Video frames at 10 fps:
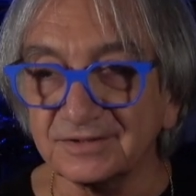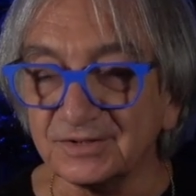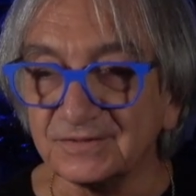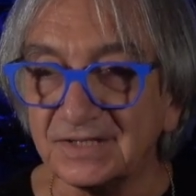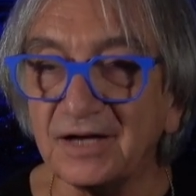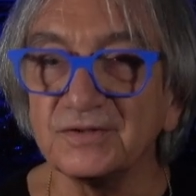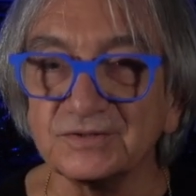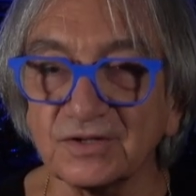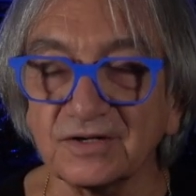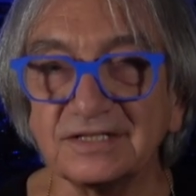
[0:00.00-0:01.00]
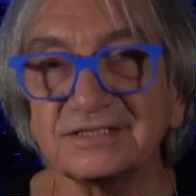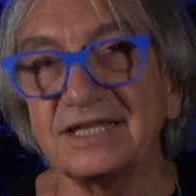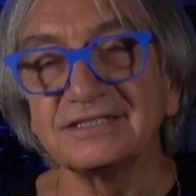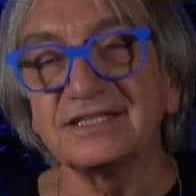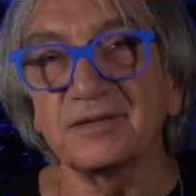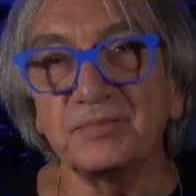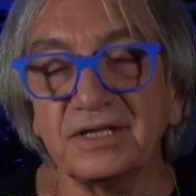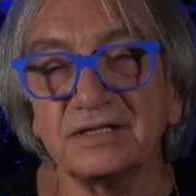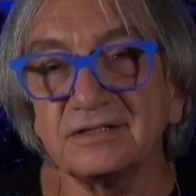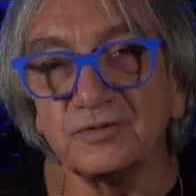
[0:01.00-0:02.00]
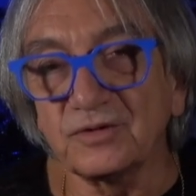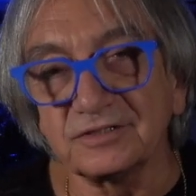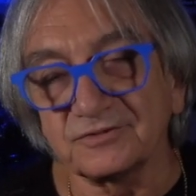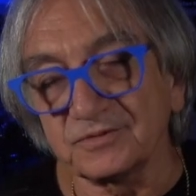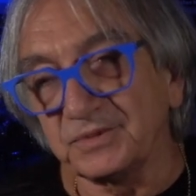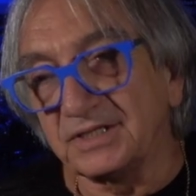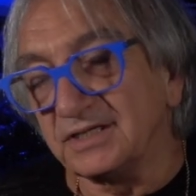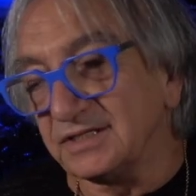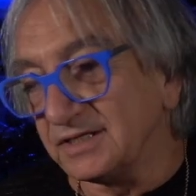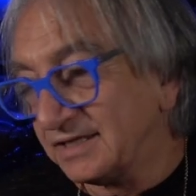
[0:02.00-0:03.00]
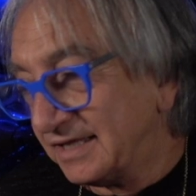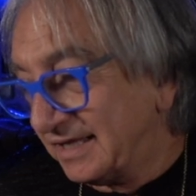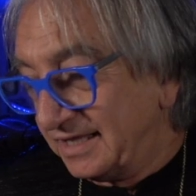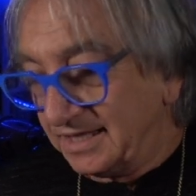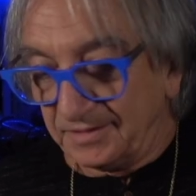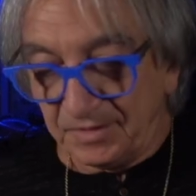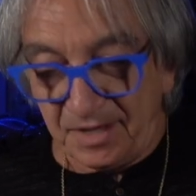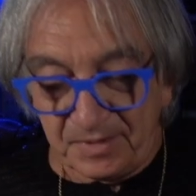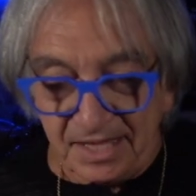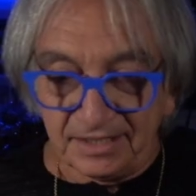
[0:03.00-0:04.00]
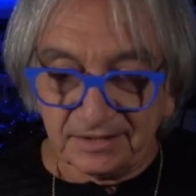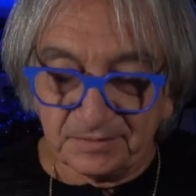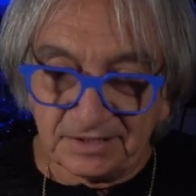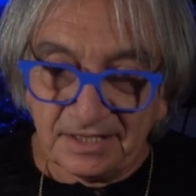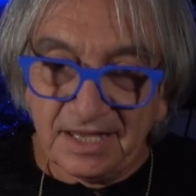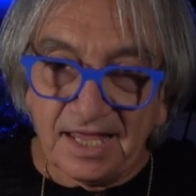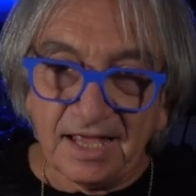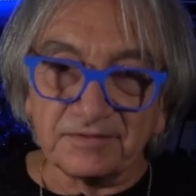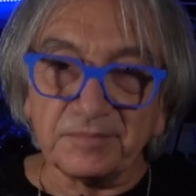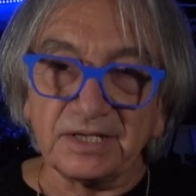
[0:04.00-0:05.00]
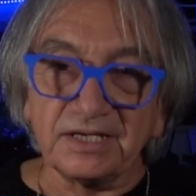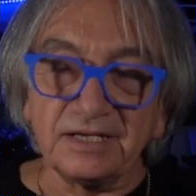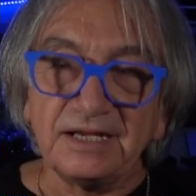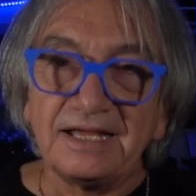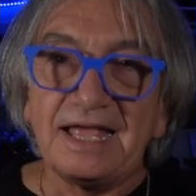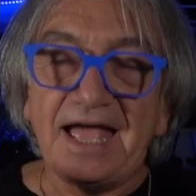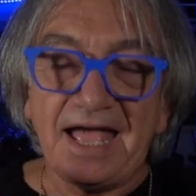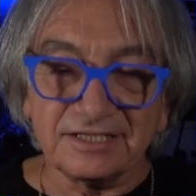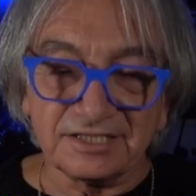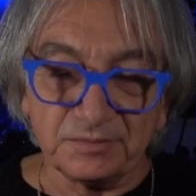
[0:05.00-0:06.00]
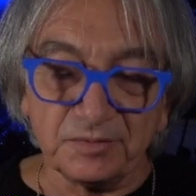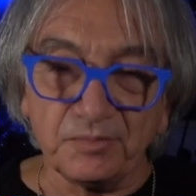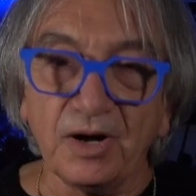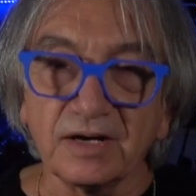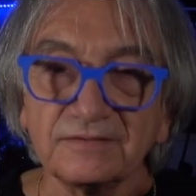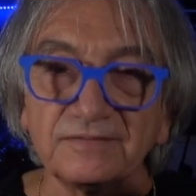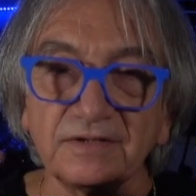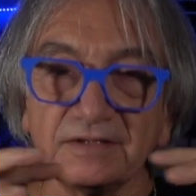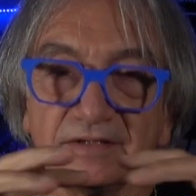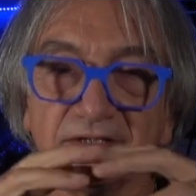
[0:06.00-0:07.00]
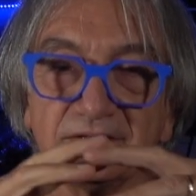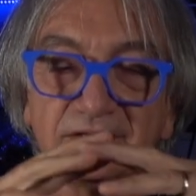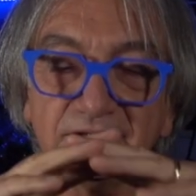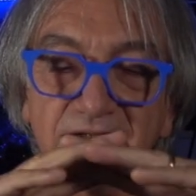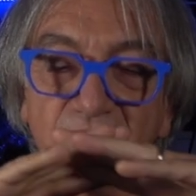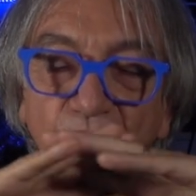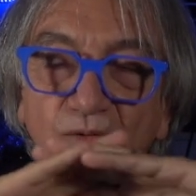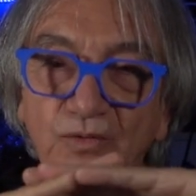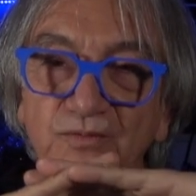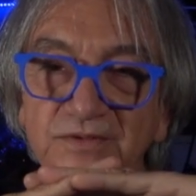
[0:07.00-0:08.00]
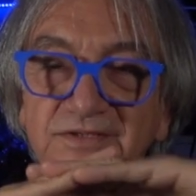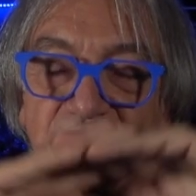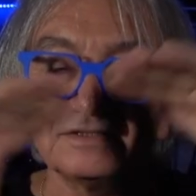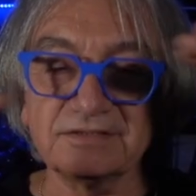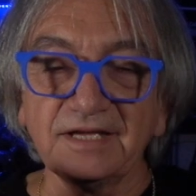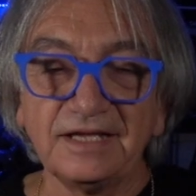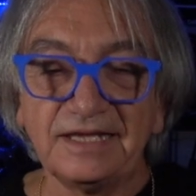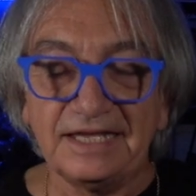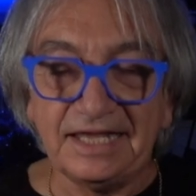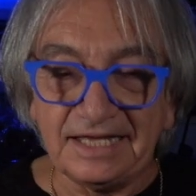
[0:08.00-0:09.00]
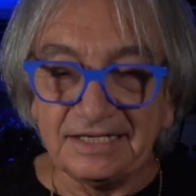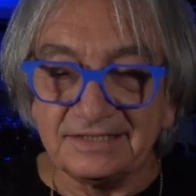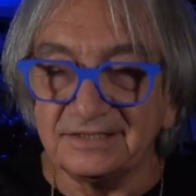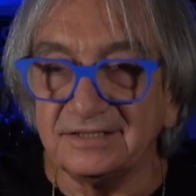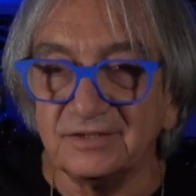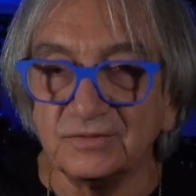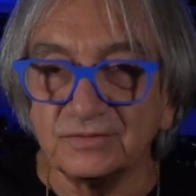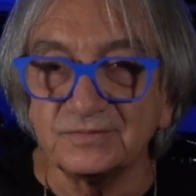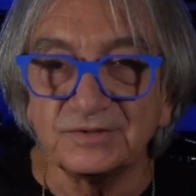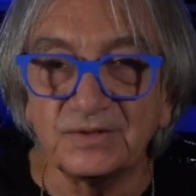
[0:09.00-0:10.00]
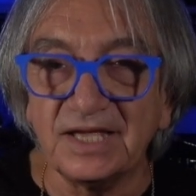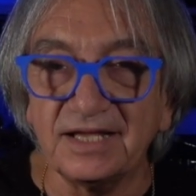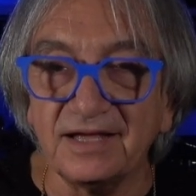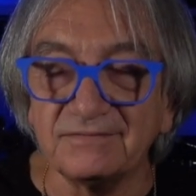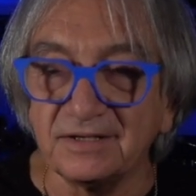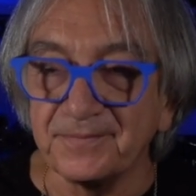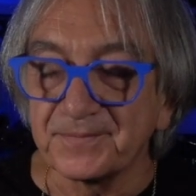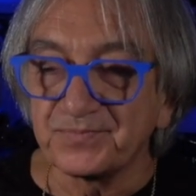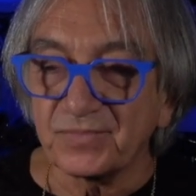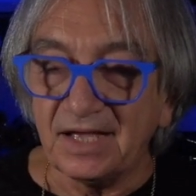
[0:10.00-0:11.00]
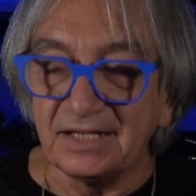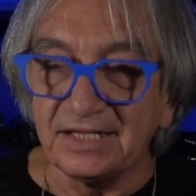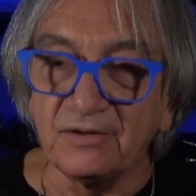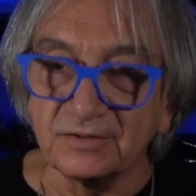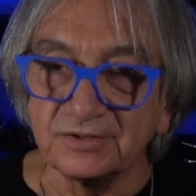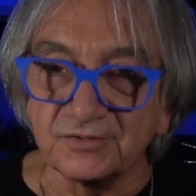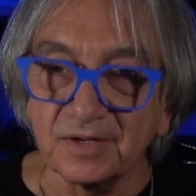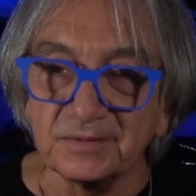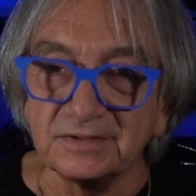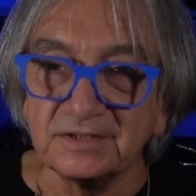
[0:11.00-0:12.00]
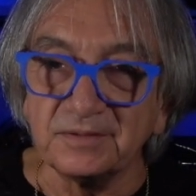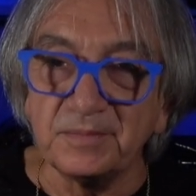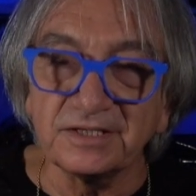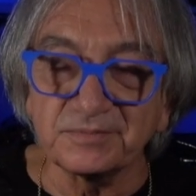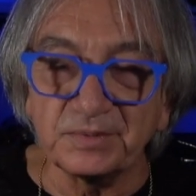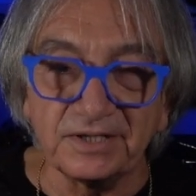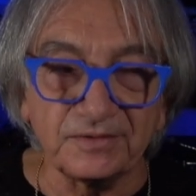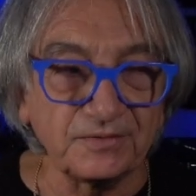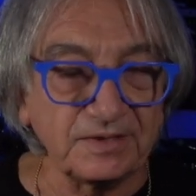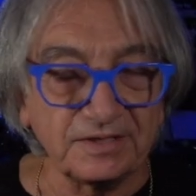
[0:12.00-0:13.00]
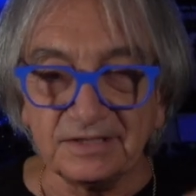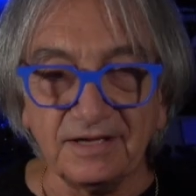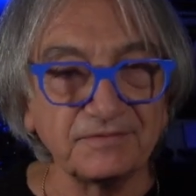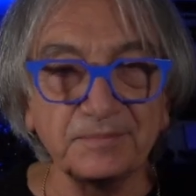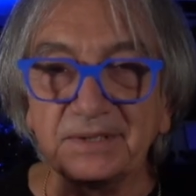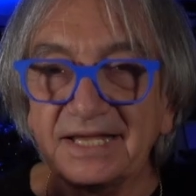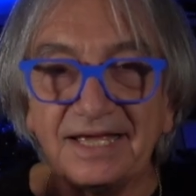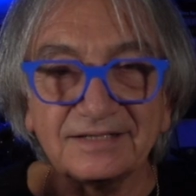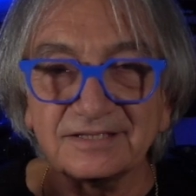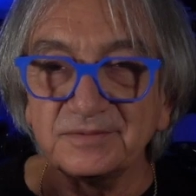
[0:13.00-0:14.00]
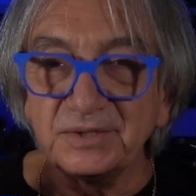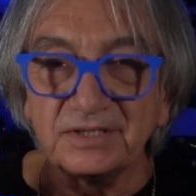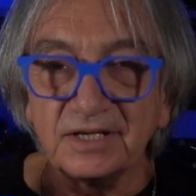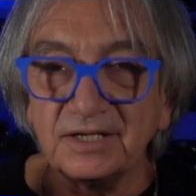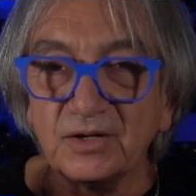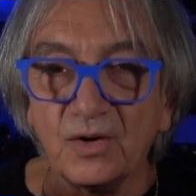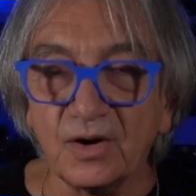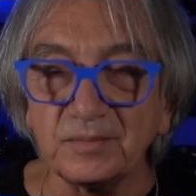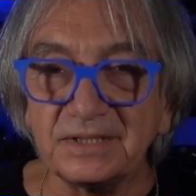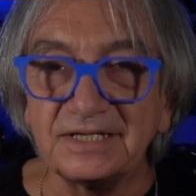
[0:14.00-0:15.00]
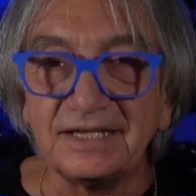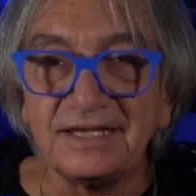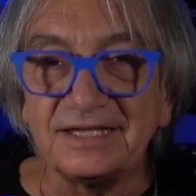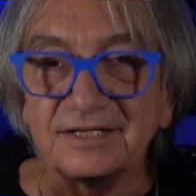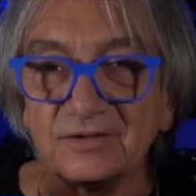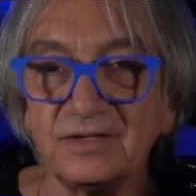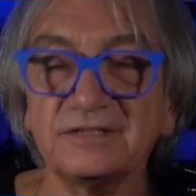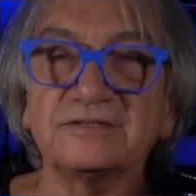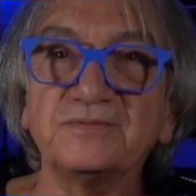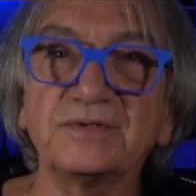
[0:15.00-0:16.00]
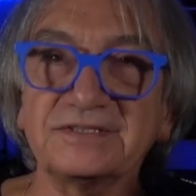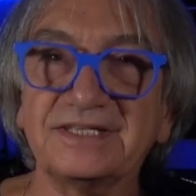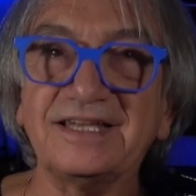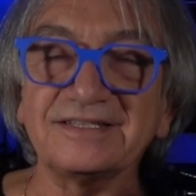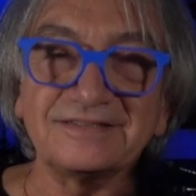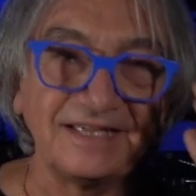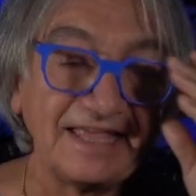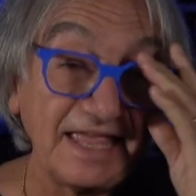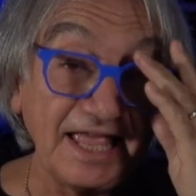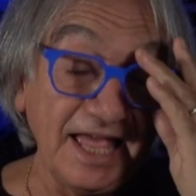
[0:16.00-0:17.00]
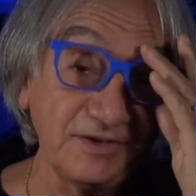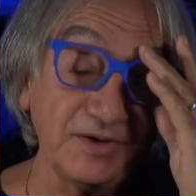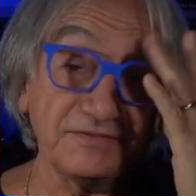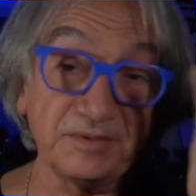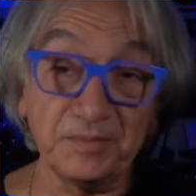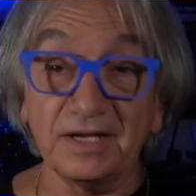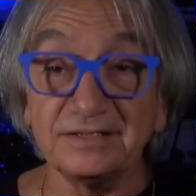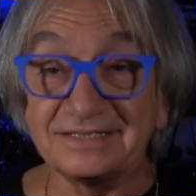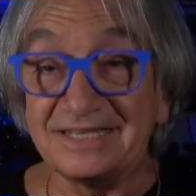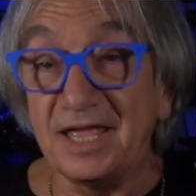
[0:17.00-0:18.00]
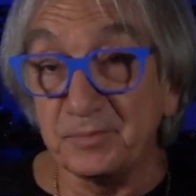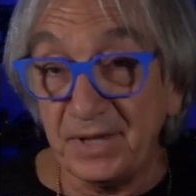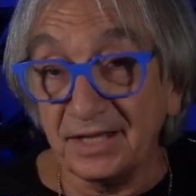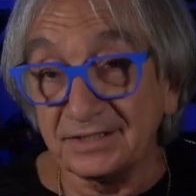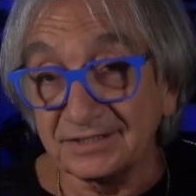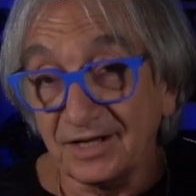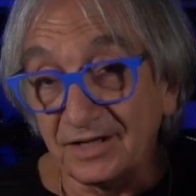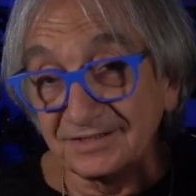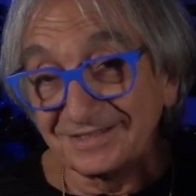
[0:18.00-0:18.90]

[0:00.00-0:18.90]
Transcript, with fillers: You know, now you're talking. It's it's like being in an orchestra, being in a a band. I mean, everybody has to be part of the the the, the whole result, and you know, you can't have a a louder drummer than the bass player. You, everybody has to be in, in harmony. It all has to work together, and you have to be on the same page, on the